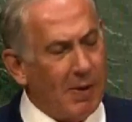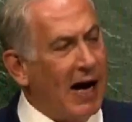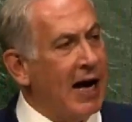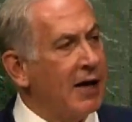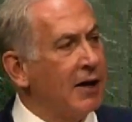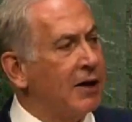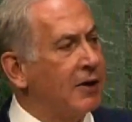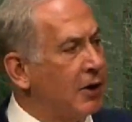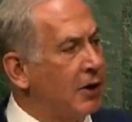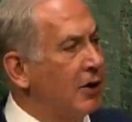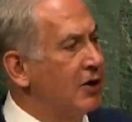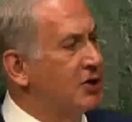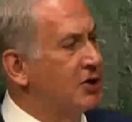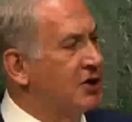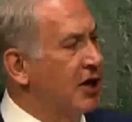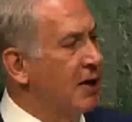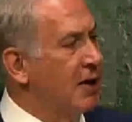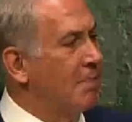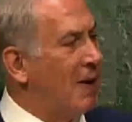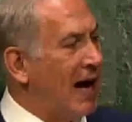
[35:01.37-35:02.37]
by
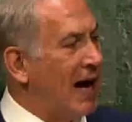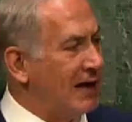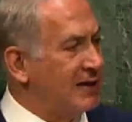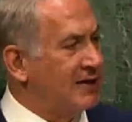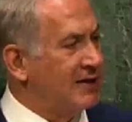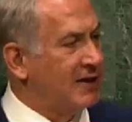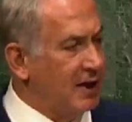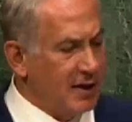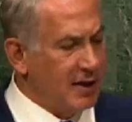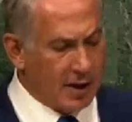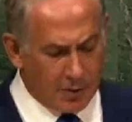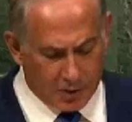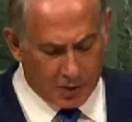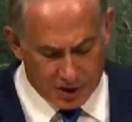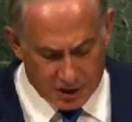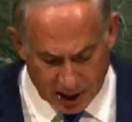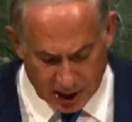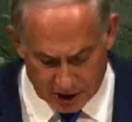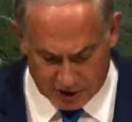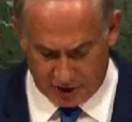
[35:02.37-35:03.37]
encouraging Palestinian
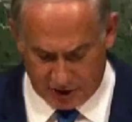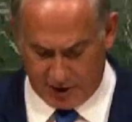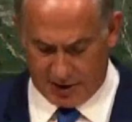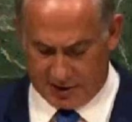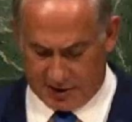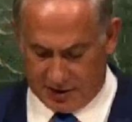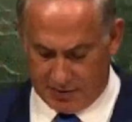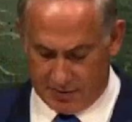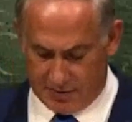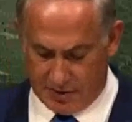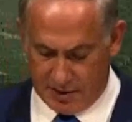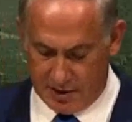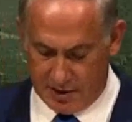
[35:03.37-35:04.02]
rejectionism.